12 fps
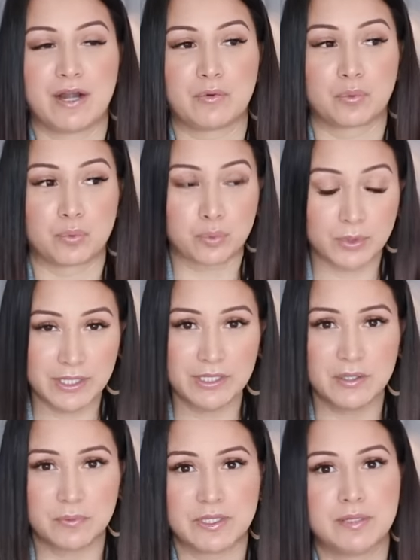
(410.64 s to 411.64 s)
that
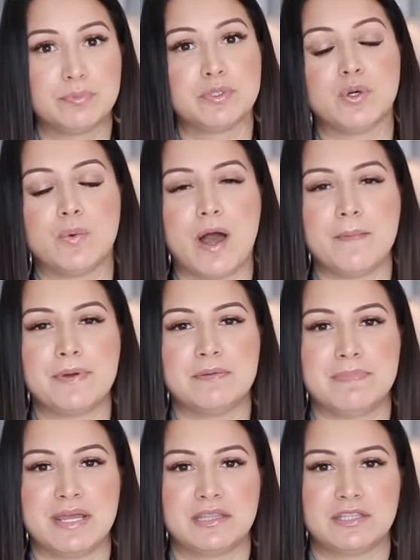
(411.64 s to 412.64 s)
really, really blew up
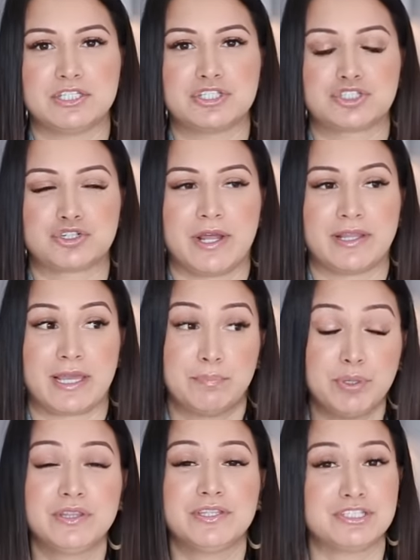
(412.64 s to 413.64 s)
and made this trend, like
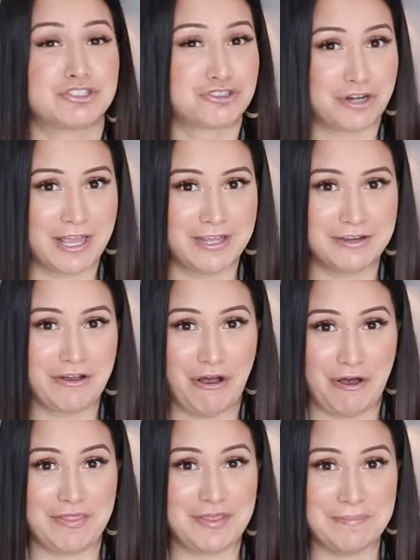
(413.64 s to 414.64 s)
put this trend
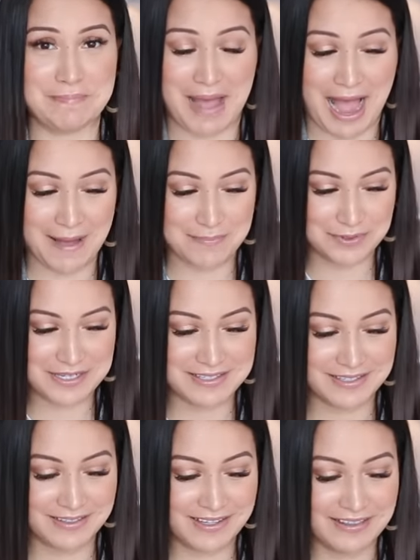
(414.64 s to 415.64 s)
on the map
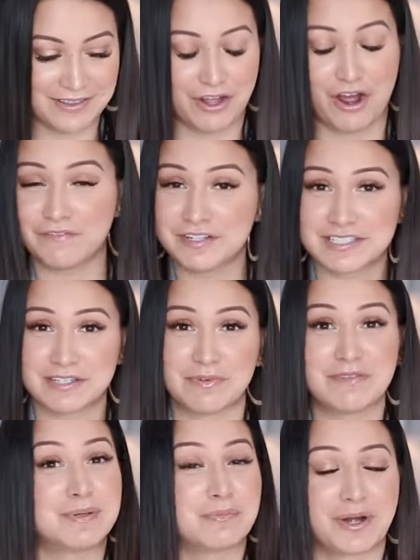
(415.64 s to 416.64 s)
recently. Like obviously
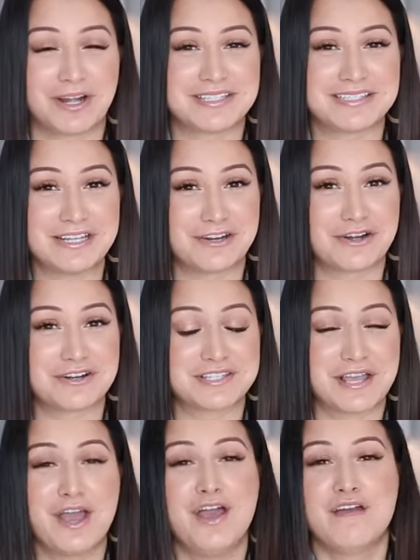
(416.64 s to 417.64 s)
we've been wearing sneakers
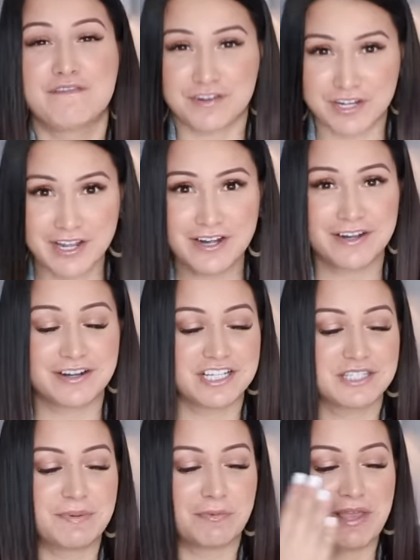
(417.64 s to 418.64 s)
for years,
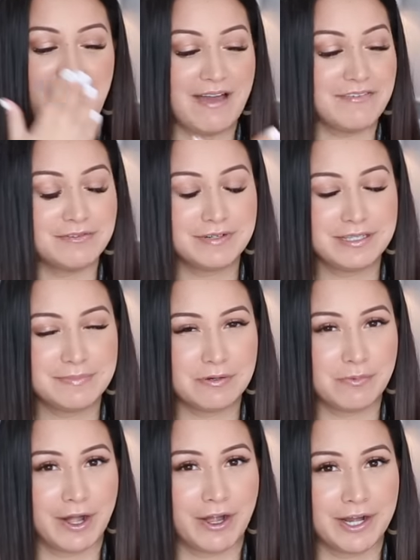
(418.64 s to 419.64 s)
but we haven't really been
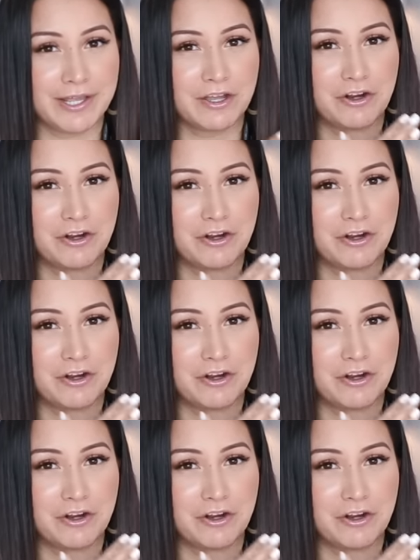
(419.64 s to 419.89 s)
wearing